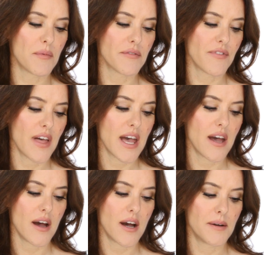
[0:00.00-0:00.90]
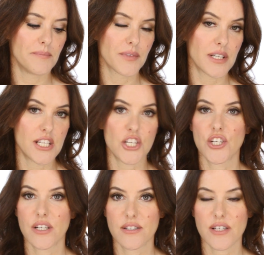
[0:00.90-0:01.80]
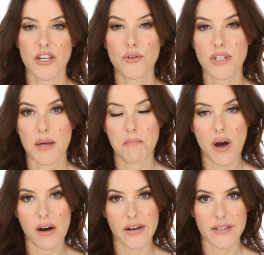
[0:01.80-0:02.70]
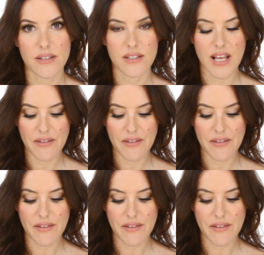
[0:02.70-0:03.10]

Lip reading: of their conditioners. I use their masks.